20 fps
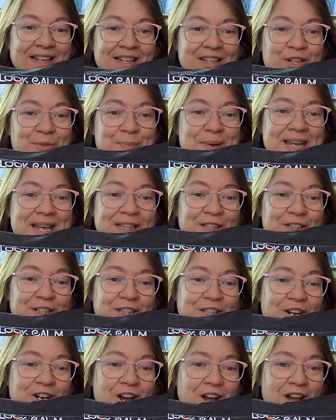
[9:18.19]
You may look
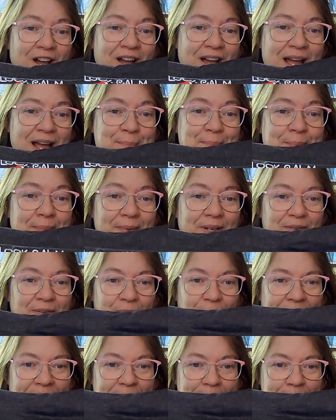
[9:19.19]
calm.
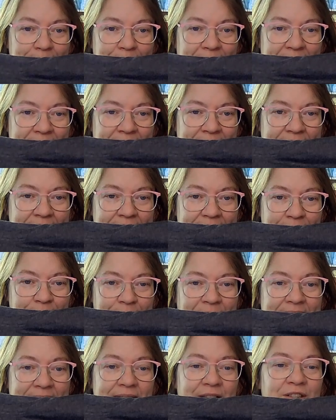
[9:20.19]

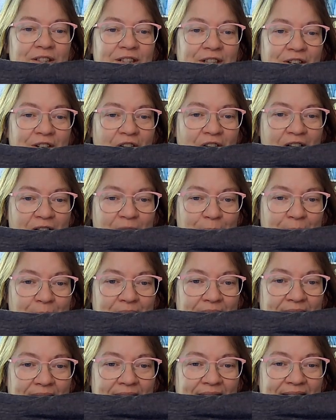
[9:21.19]
May look calm,
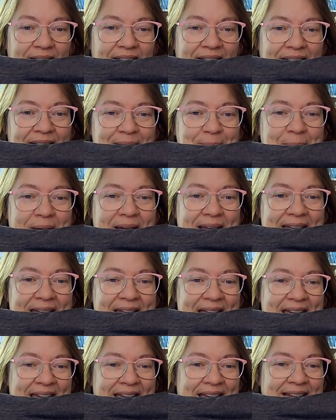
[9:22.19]
but in my
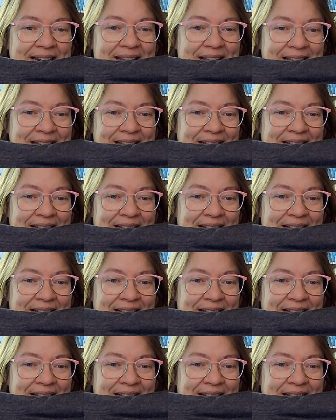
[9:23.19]
head,